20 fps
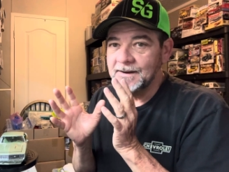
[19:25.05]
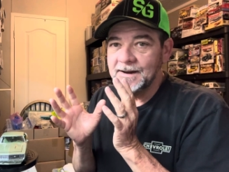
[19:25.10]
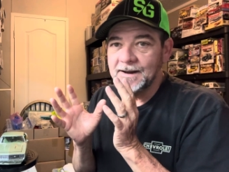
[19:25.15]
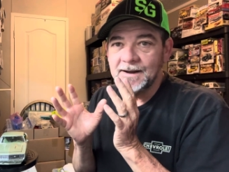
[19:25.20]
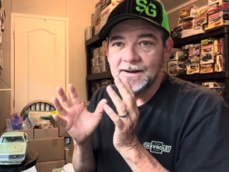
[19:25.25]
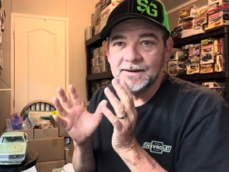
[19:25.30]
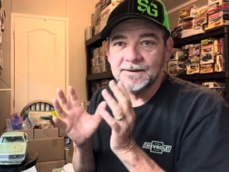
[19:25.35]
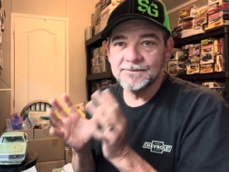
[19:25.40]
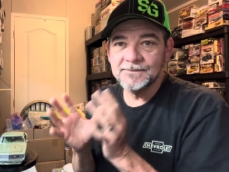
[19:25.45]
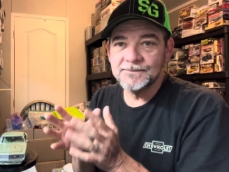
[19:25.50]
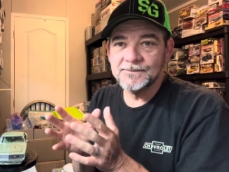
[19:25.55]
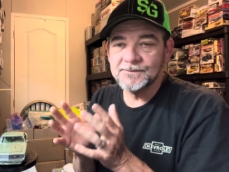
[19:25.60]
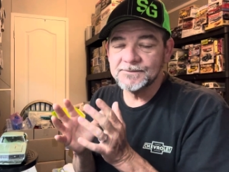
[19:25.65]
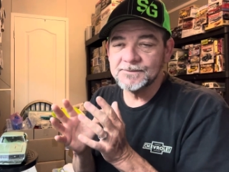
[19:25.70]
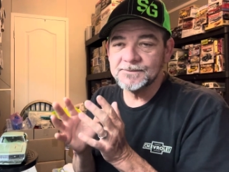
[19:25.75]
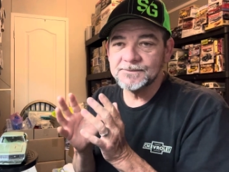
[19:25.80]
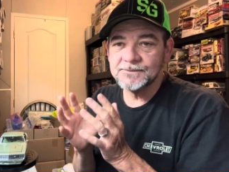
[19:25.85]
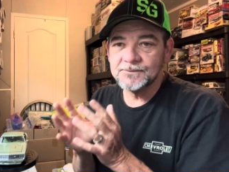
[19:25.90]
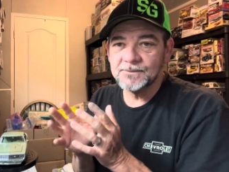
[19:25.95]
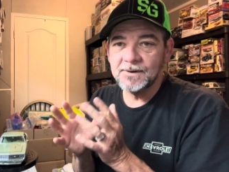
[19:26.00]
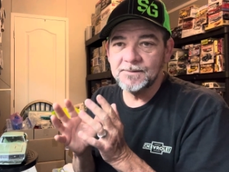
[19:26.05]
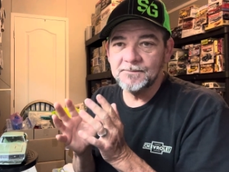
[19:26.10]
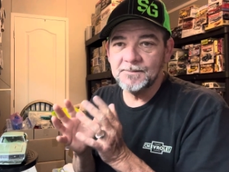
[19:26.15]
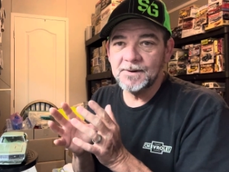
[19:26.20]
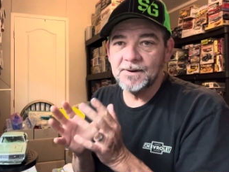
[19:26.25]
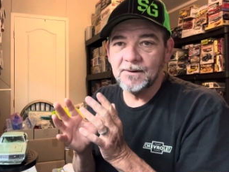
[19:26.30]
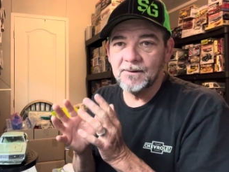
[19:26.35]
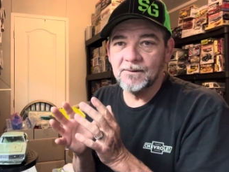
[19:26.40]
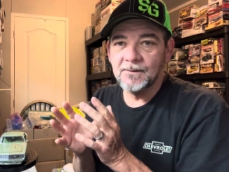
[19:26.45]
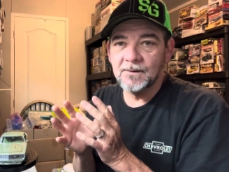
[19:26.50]
It is just extremely
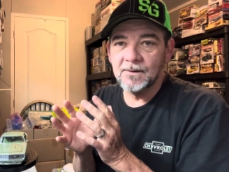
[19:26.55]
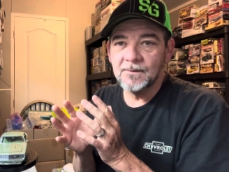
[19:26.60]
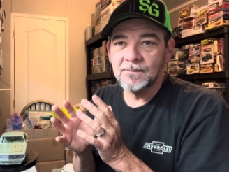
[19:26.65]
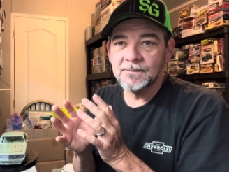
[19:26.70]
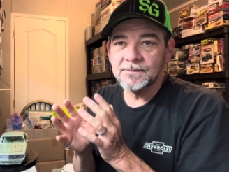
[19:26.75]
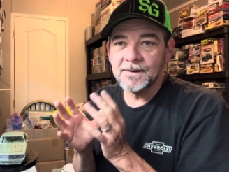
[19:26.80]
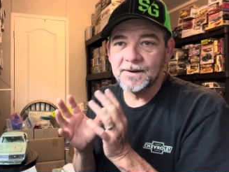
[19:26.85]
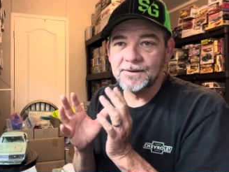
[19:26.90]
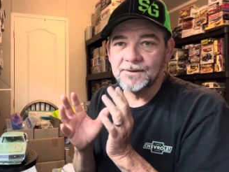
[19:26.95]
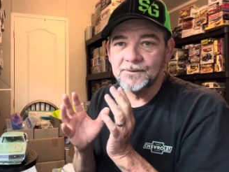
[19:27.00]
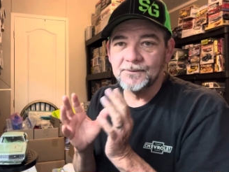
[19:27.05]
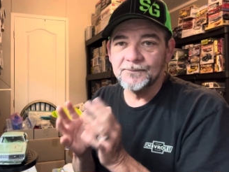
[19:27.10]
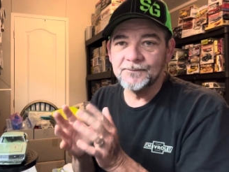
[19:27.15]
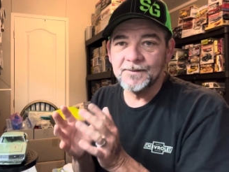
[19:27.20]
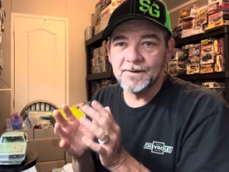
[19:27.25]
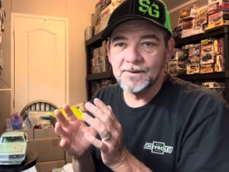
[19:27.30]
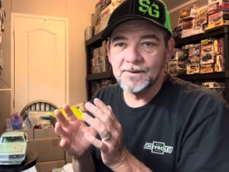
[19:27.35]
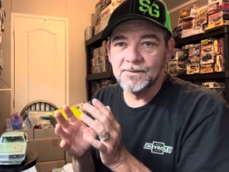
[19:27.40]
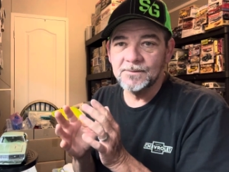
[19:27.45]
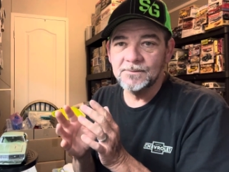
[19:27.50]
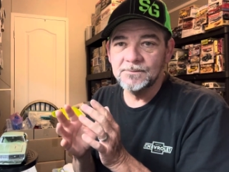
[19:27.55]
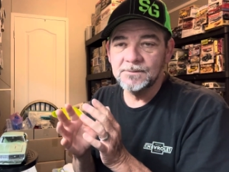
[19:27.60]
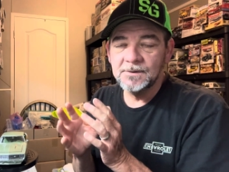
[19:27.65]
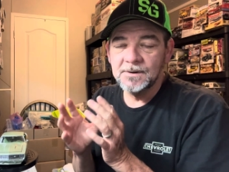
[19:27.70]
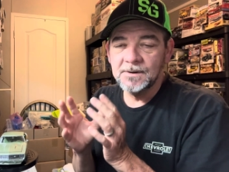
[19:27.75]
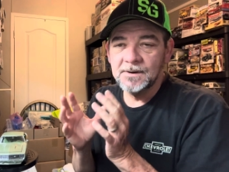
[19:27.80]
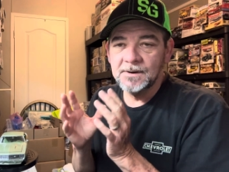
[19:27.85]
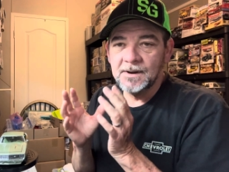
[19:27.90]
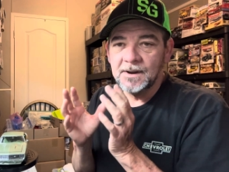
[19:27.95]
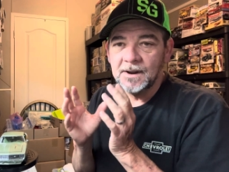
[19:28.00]
hard to take your phone
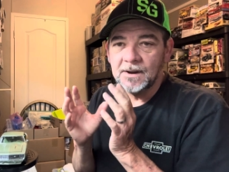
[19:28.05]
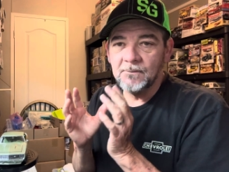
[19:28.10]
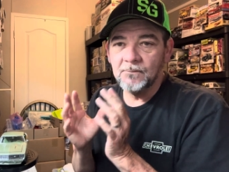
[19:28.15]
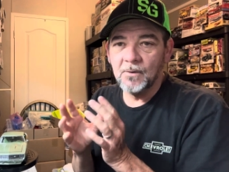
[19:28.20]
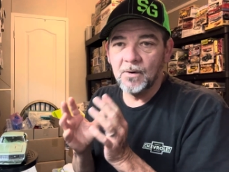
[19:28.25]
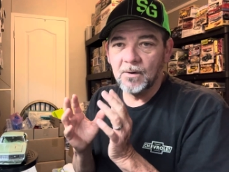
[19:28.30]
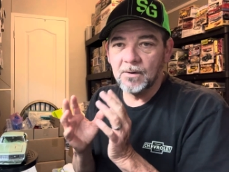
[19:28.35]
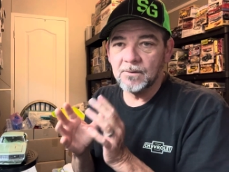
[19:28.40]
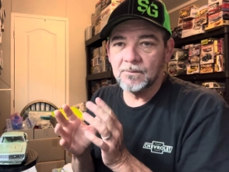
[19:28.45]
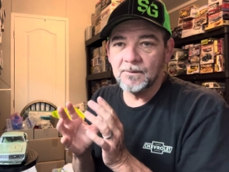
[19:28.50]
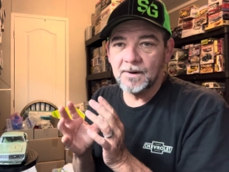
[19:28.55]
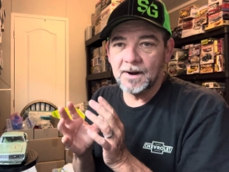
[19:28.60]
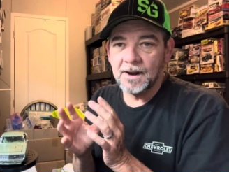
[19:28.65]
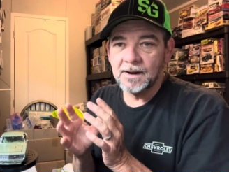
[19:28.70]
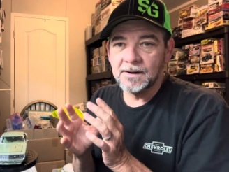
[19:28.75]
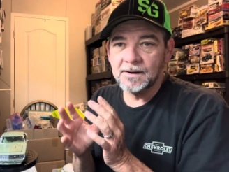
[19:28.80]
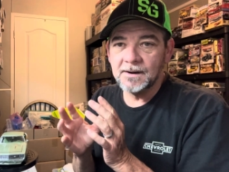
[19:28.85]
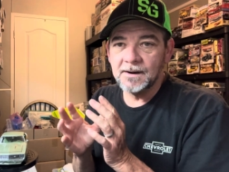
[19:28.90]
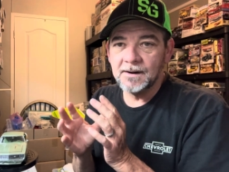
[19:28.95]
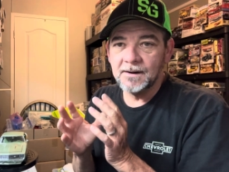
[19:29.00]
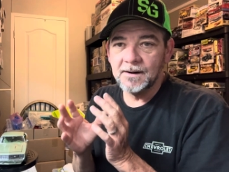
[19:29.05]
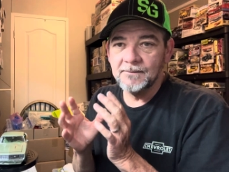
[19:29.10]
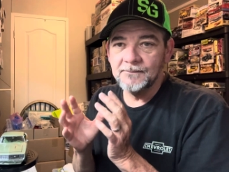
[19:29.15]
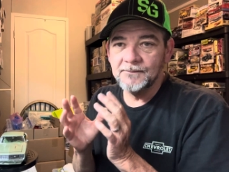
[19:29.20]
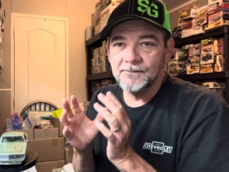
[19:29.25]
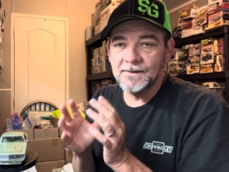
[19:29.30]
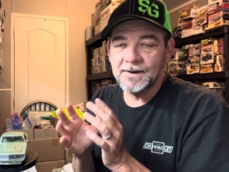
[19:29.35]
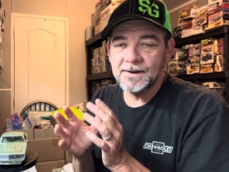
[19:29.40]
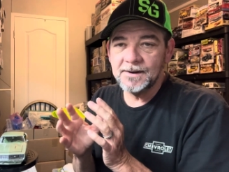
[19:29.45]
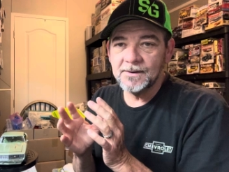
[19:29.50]
and walk around there
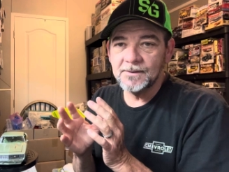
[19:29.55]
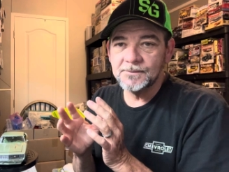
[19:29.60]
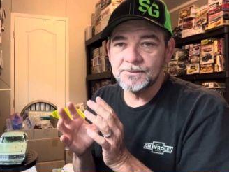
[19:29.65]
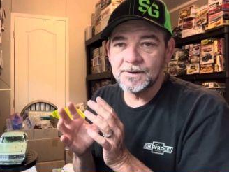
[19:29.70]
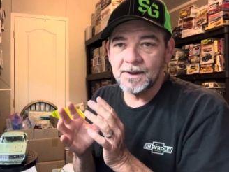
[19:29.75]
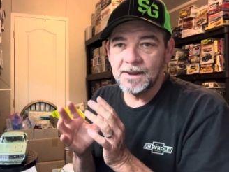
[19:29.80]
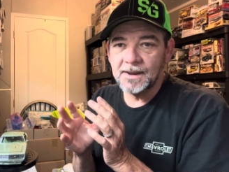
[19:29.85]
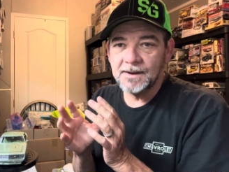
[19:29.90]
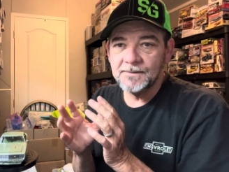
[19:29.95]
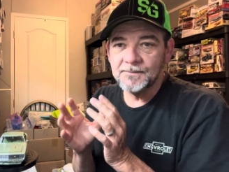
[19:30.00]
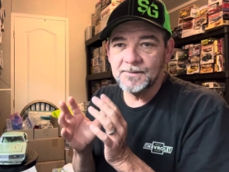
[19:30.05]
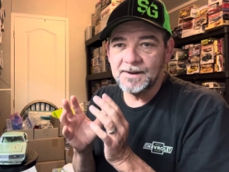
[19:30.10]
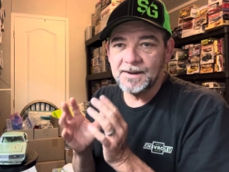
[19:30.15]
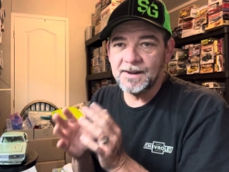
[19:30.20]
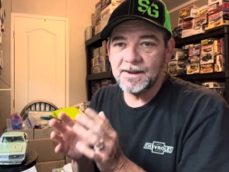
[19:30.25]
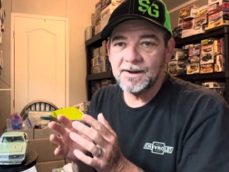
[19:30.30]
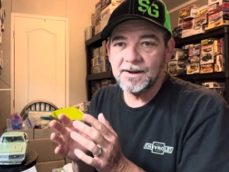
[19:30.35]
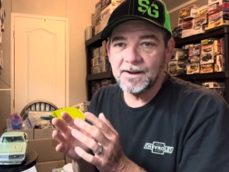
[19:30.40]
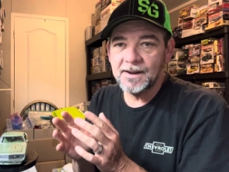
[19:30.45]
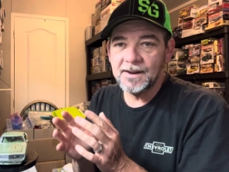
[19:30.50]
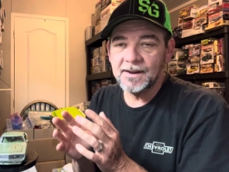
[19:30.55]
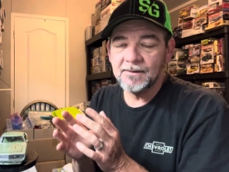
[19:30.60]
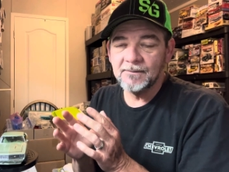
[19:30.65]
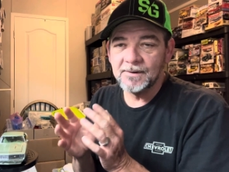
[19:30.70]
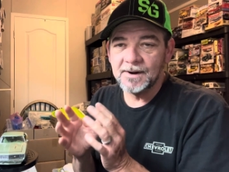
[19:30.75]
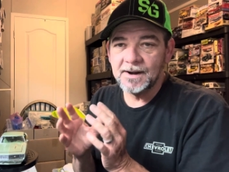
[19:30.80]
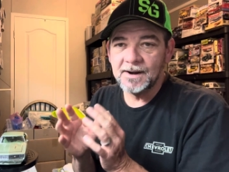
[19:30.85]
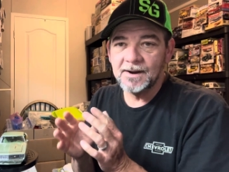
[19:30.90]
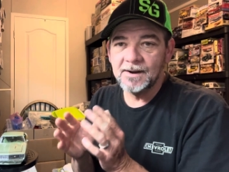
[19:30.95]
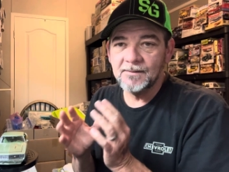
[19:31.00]
and videotape and get in
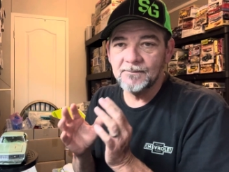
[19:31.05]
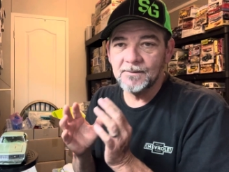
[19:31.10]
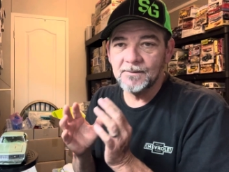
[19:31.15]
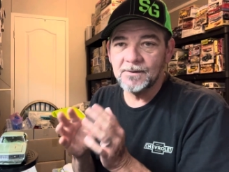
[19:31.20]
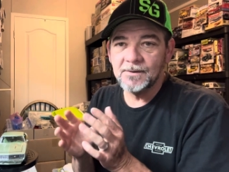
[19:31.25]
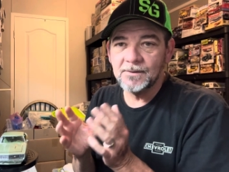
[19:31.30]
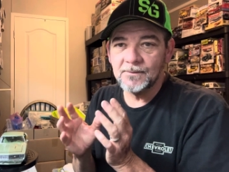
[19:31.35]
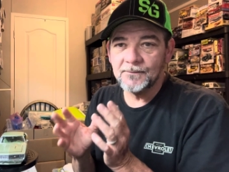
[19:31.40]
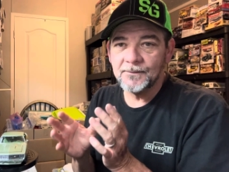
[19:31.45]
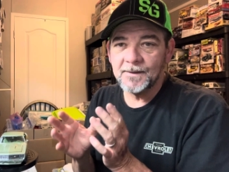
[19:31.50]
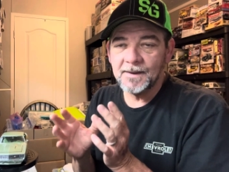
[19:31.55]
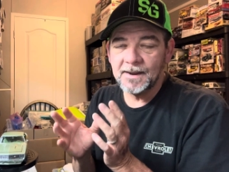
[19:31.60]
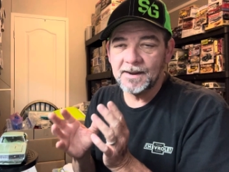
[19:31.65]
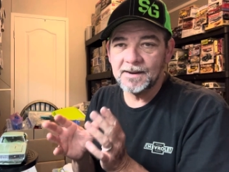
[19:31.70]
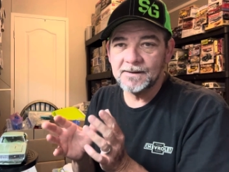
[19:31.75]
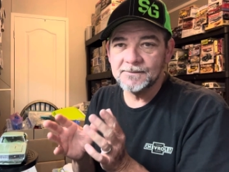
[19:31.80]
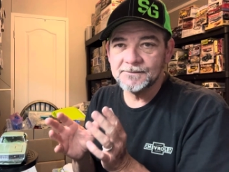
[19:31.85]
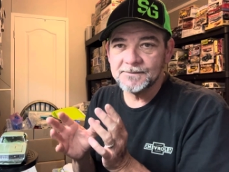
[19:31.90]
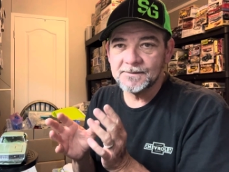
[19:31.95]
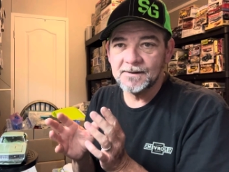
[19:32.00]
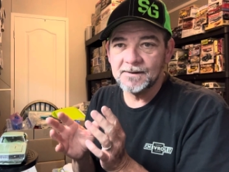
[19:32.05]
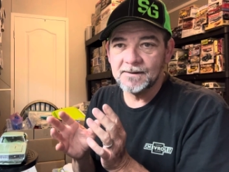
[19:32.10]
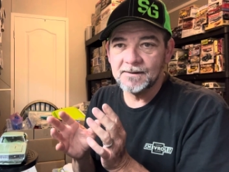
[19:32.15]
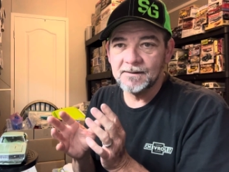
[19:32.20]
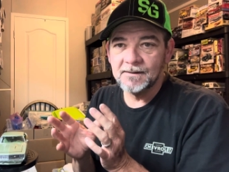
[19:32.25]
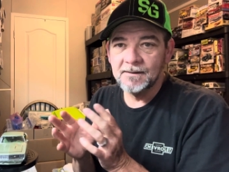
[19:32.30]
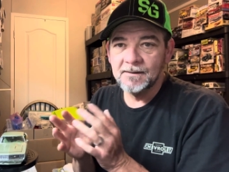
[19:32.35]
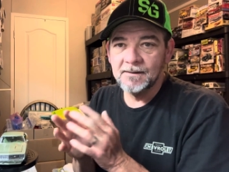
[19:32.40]
on every little thing that's there.